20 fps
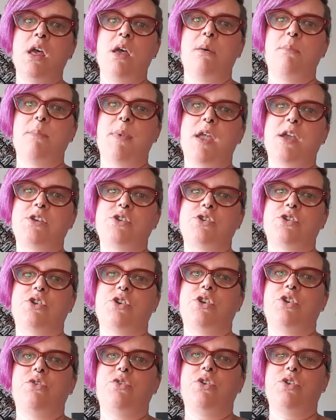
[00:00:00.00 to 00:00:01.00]
Make sure
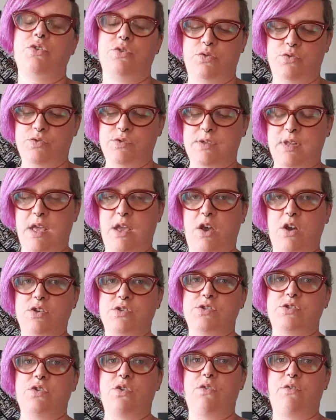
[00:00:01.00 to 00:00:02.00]
you use like a
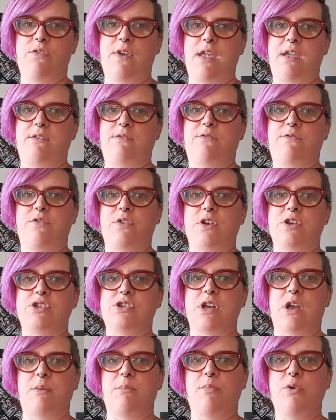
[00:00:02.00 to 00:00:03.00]
sulfate-free
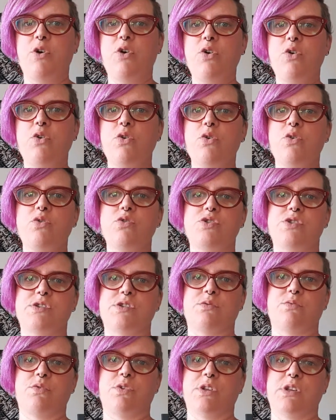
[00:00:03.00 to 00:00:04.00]
shampoo, just
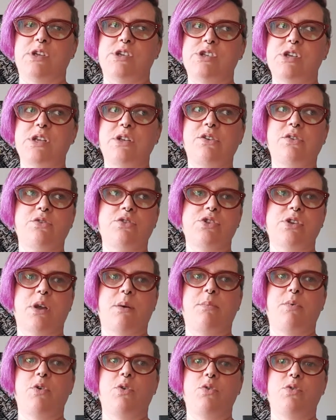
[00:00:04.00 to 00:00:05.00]
a really gentle
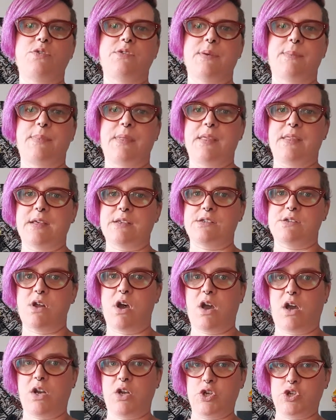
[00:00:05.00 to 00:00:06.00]
shampoo, something that's
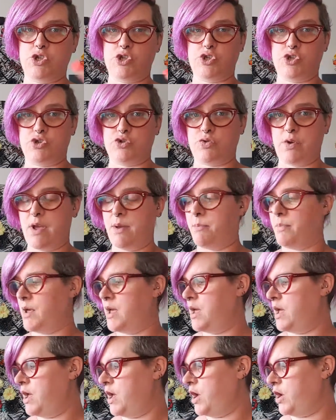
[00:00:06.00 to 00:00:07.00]
not going to strip
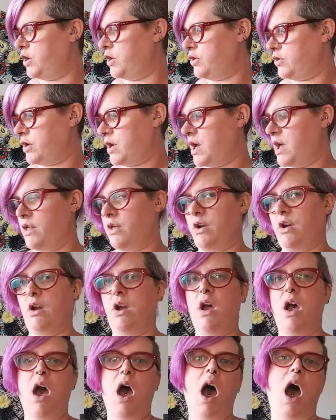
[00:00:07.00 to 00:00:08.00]
your color.
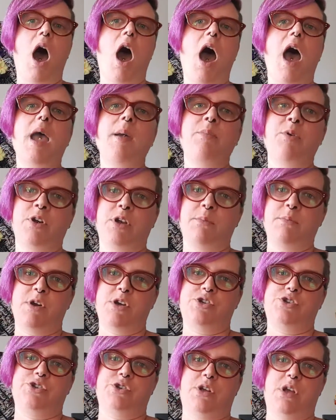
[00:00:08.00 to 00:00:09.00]
I pretty
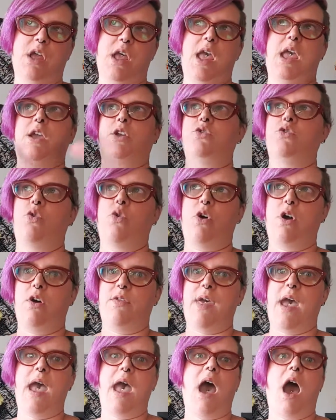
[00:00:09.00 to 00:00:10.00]
much ignore all
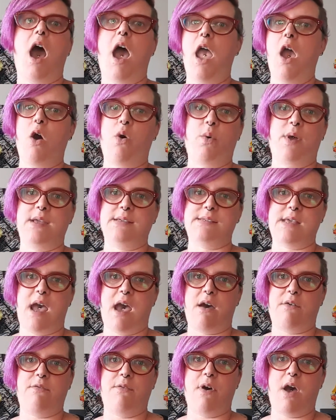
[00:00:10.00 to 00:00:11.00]
that. I always
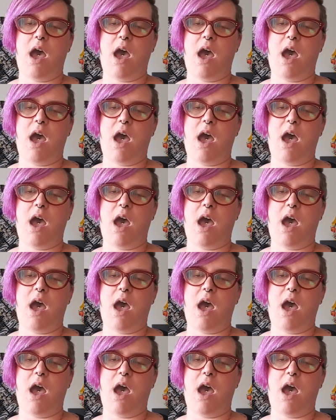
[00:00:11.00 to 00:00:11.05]
have.